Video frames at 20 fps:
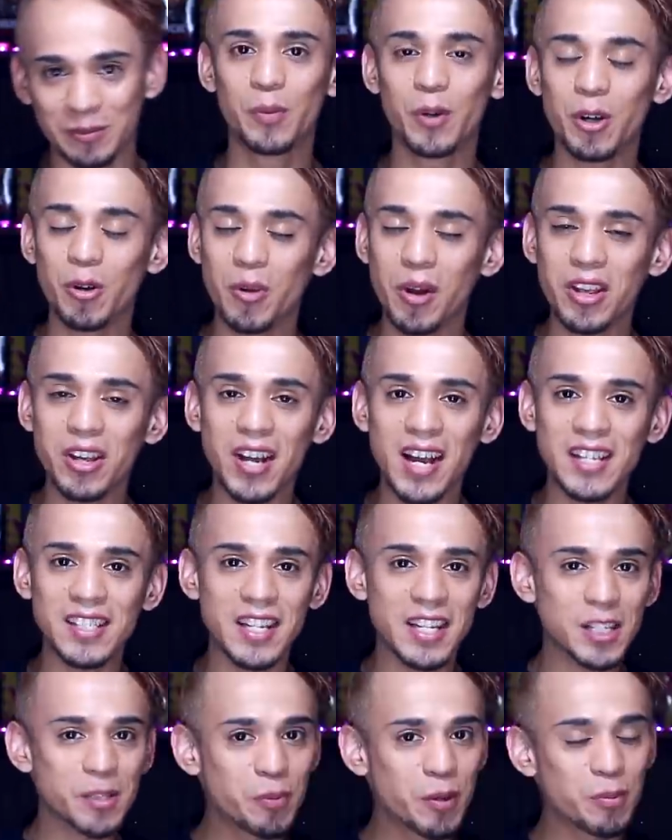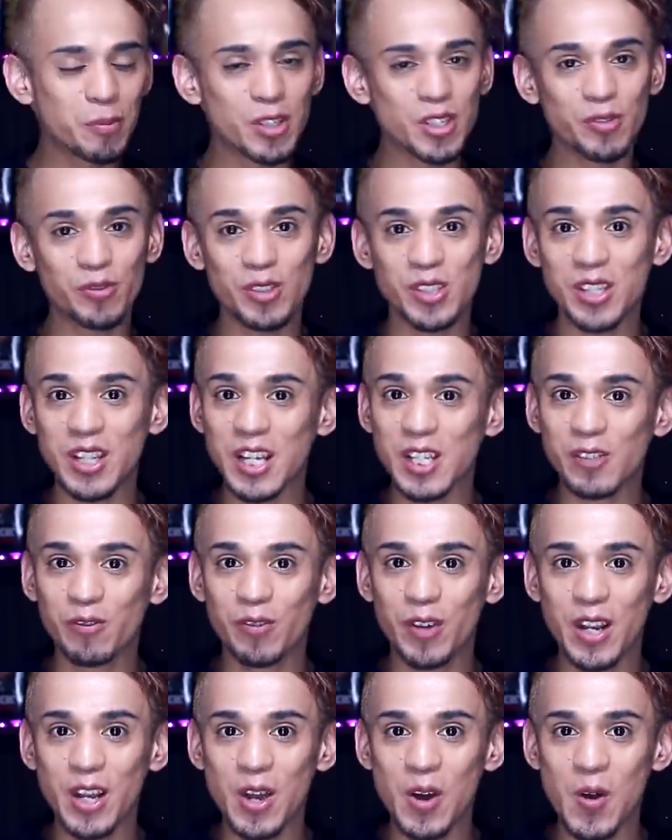But alright you guys, that is pretty much it for today's
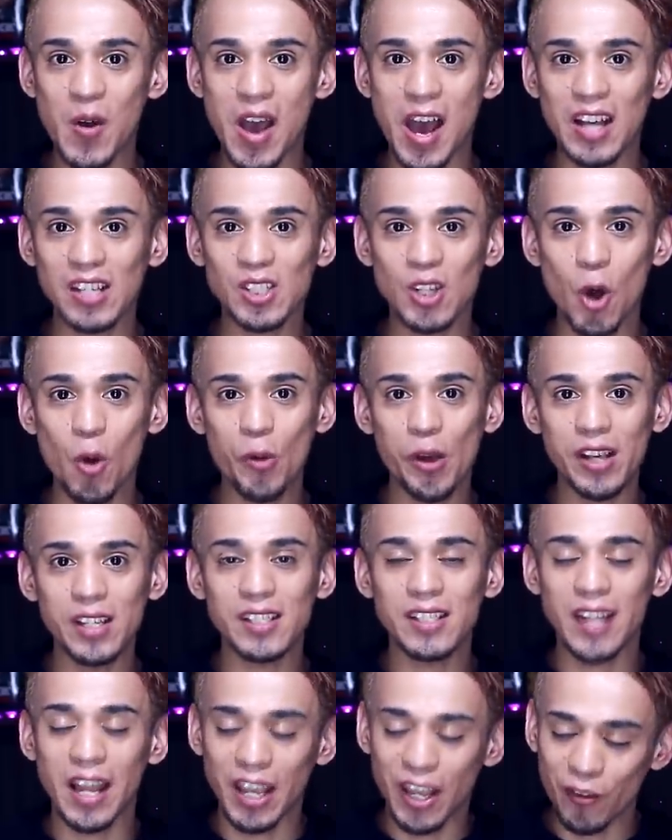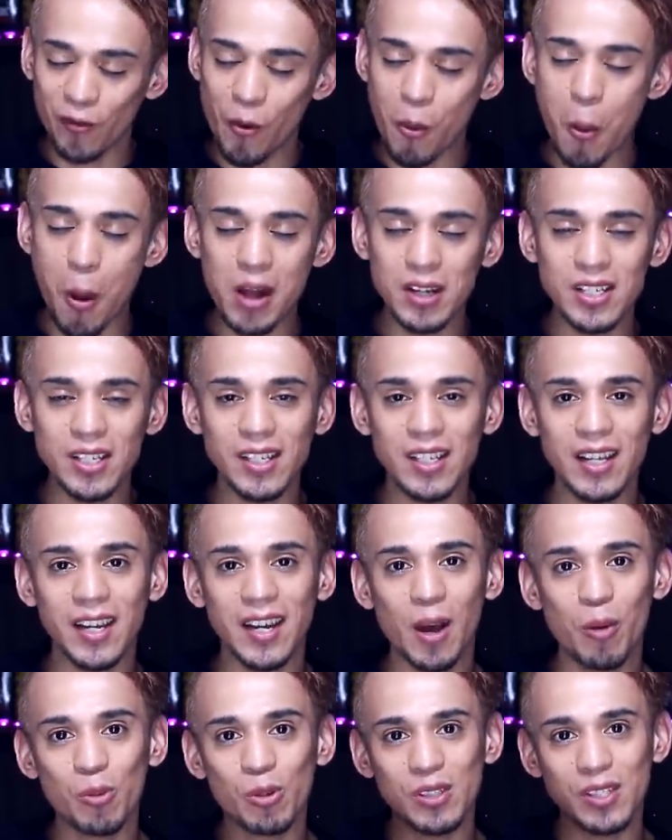video. As always, thank you for watching and
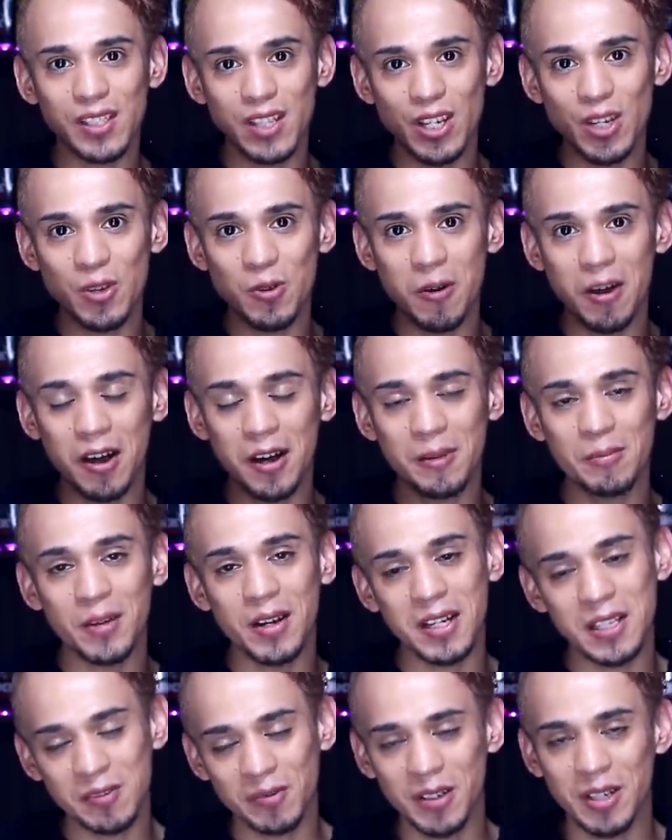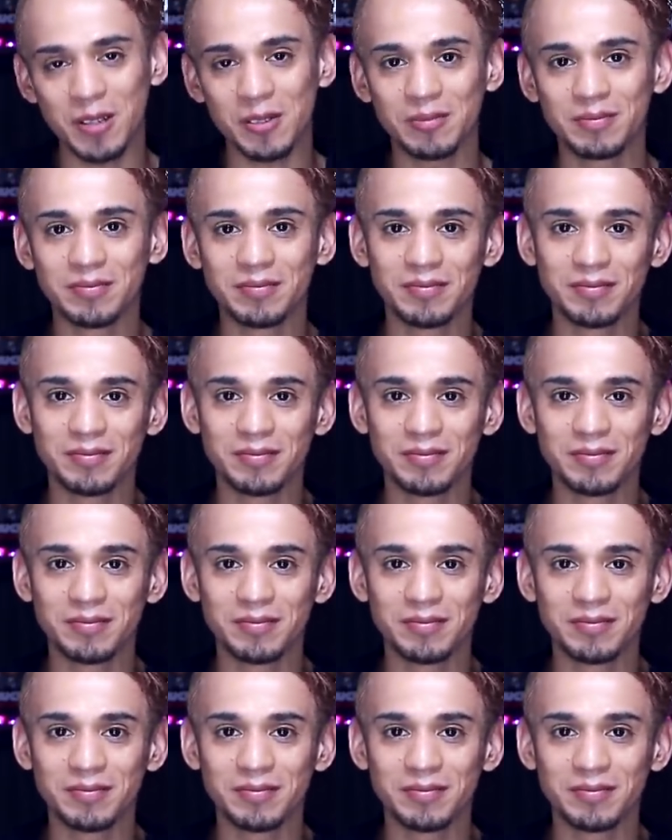I will see you on my next video.